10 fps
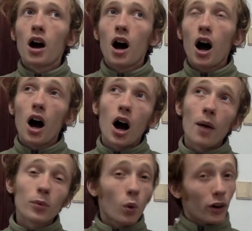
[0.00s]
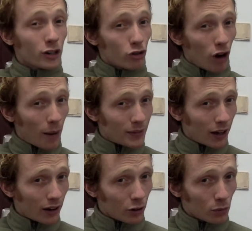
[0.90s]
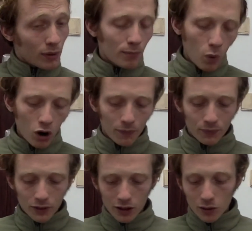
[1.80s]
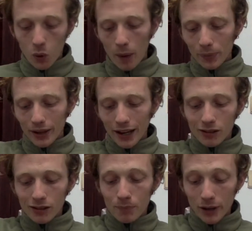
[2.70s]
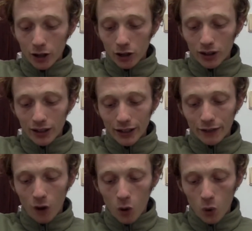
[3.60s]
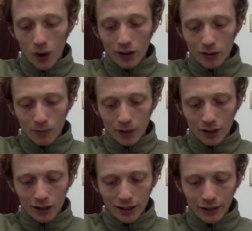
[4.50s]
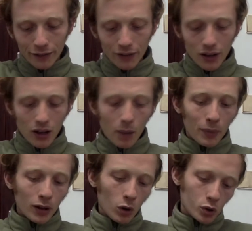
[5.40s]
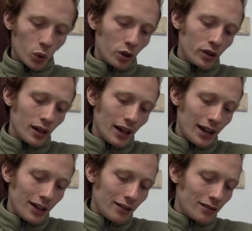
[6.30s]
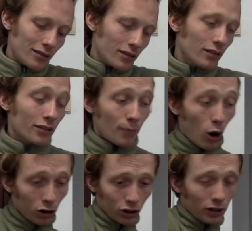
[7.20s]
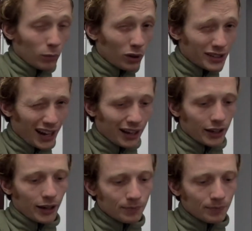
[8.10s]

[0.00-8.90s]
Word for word: um, you want to drop down a little bit more because Guapian is a bigger leaf, Ho is a bigger leaf, Bilo Chun is smaller and more delicate.